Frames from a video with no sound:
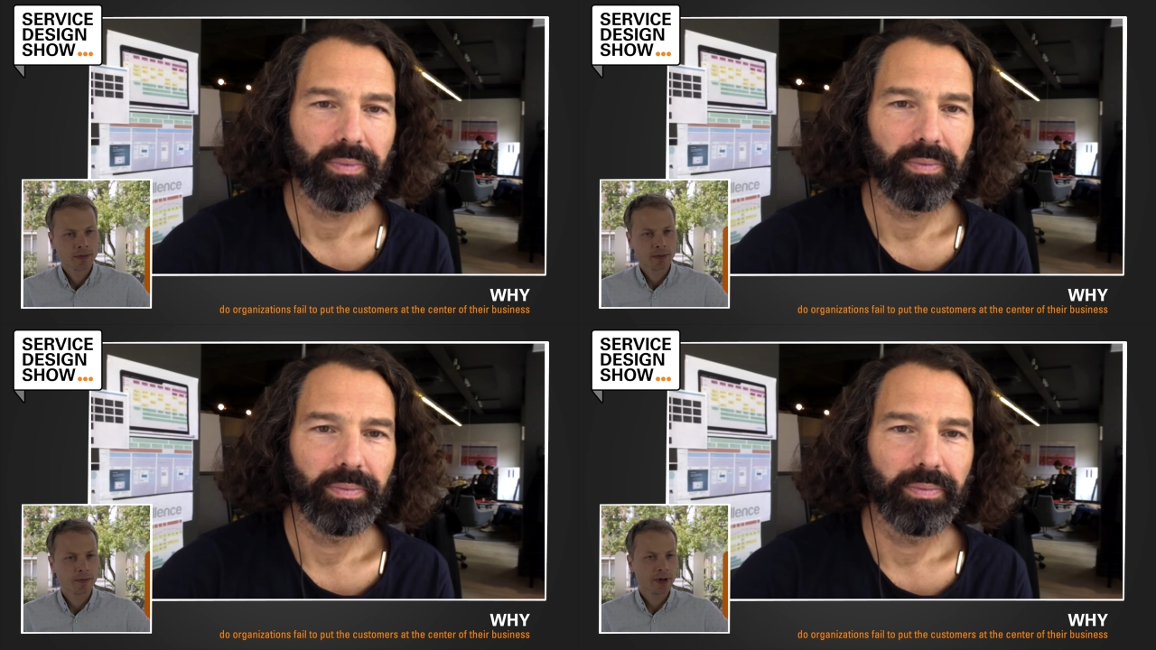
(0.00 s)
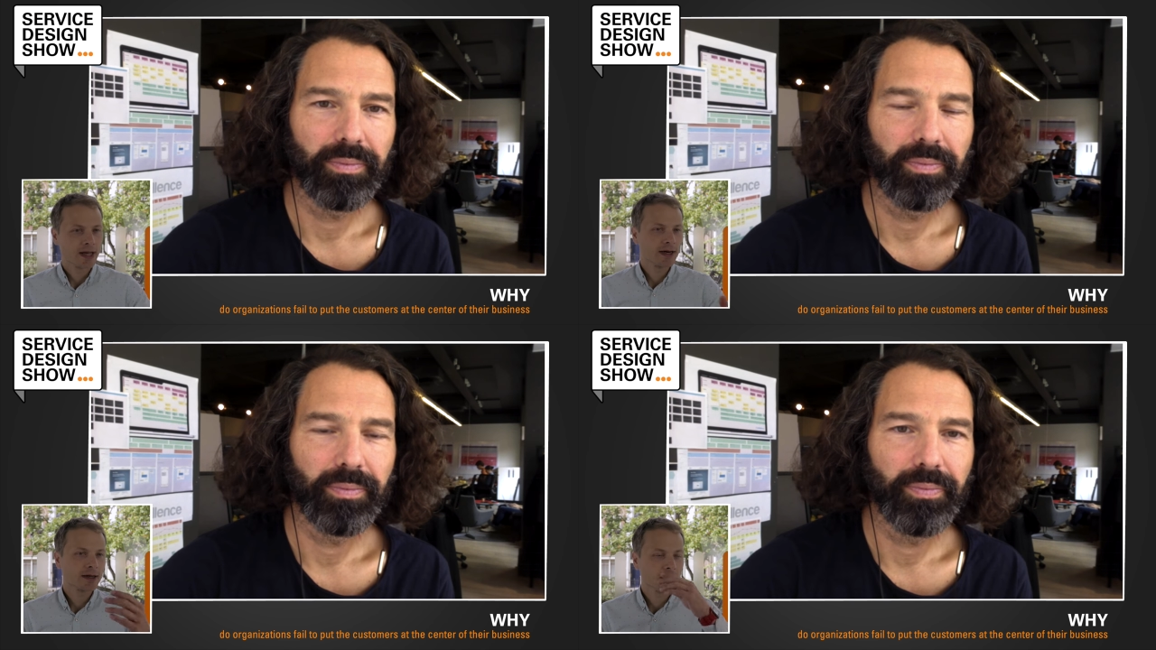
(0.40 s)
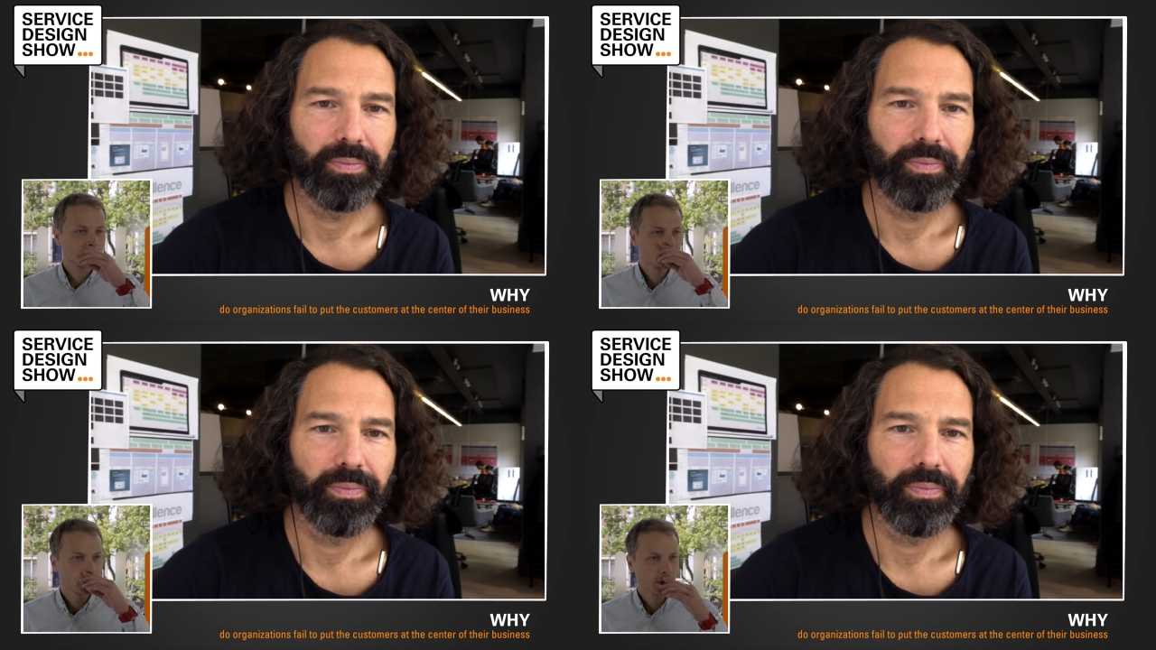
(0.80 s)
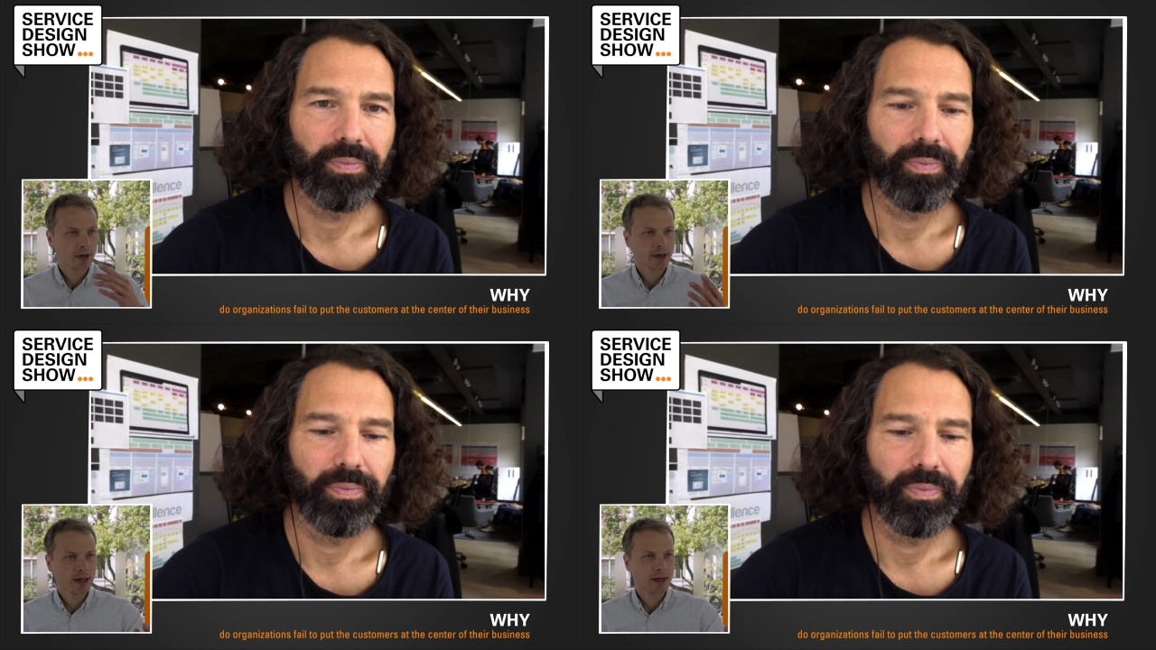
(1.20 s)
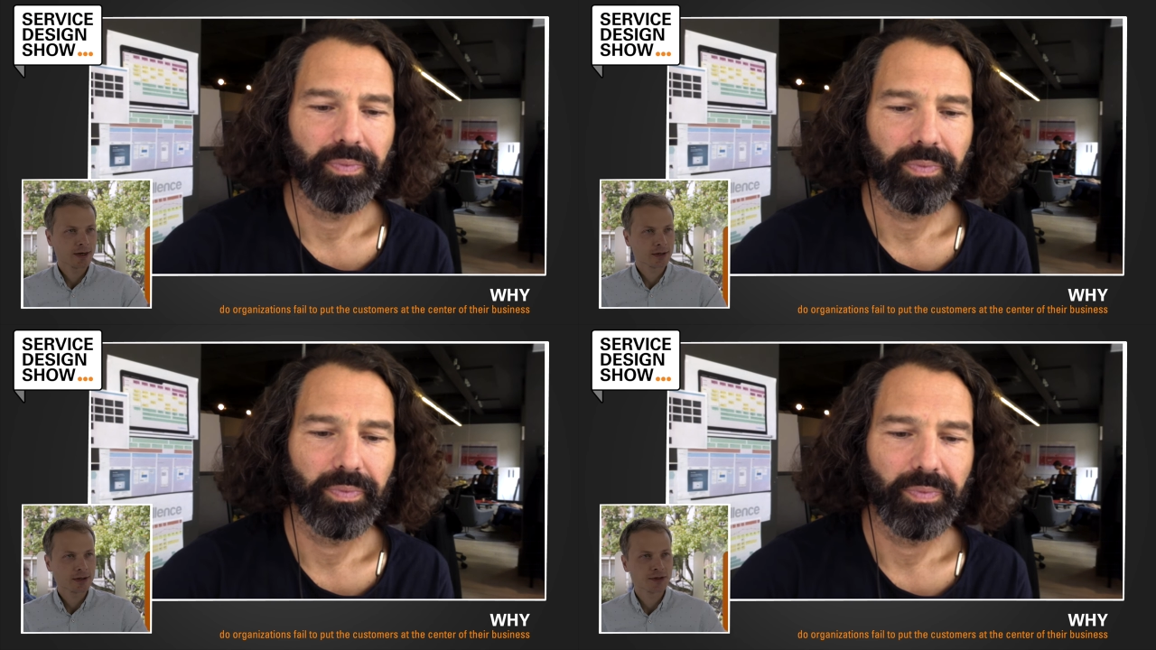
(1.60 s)
Speaker 1: But, but getting those strong
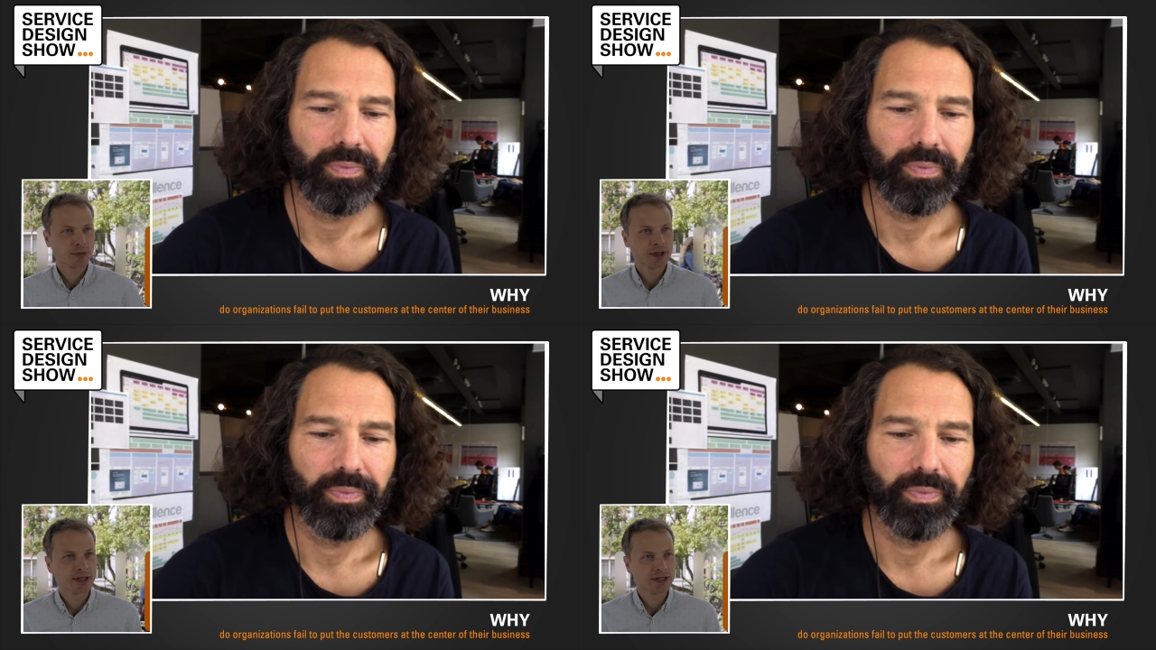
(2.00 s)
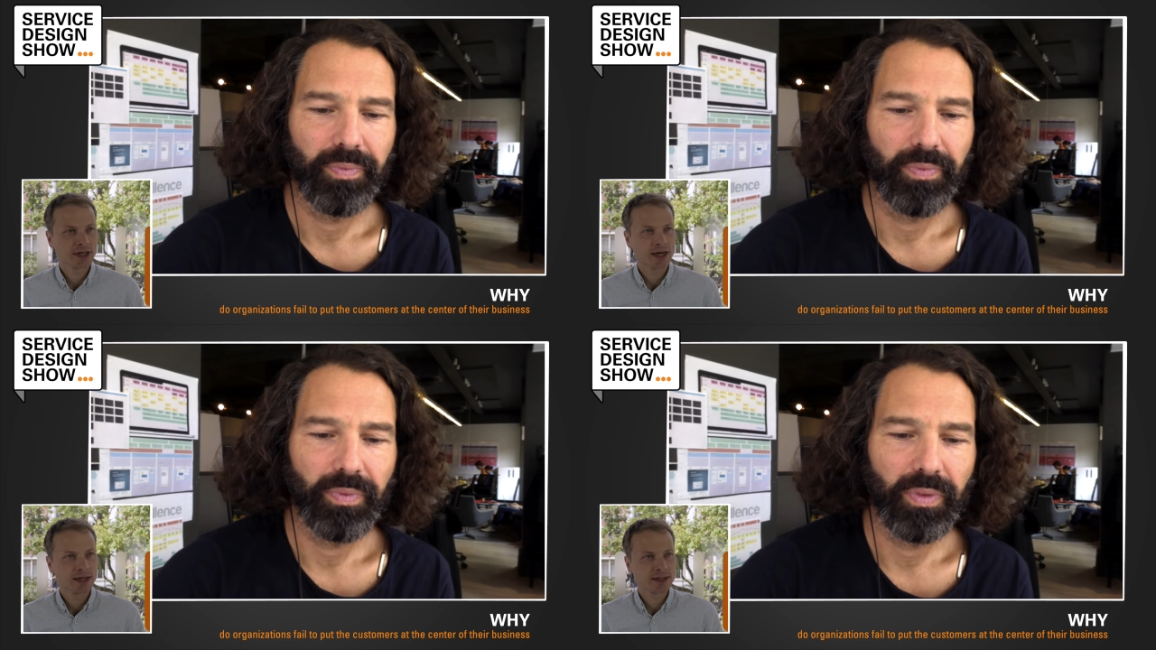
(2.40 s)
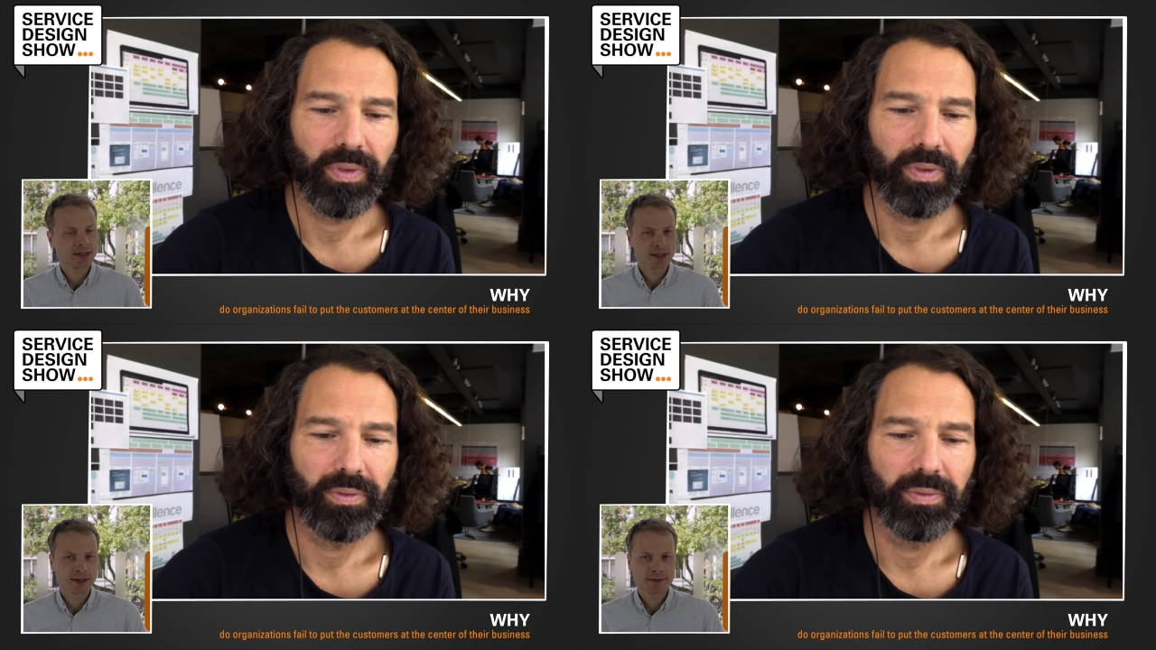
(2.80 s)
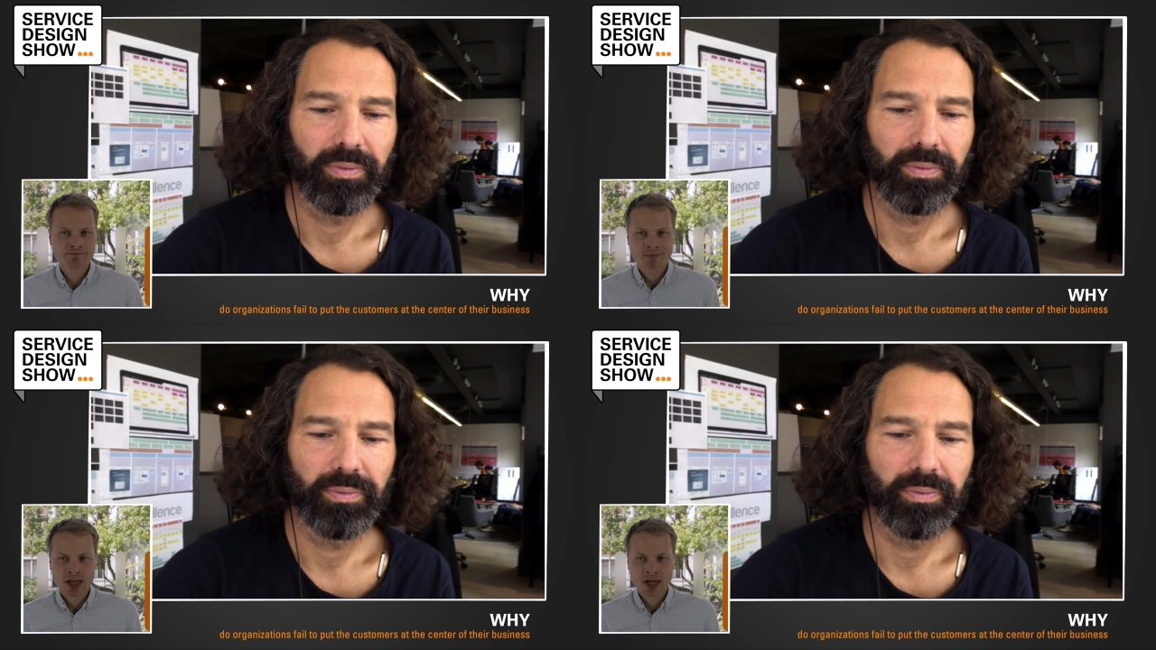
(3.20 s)
uh, customer insights, um,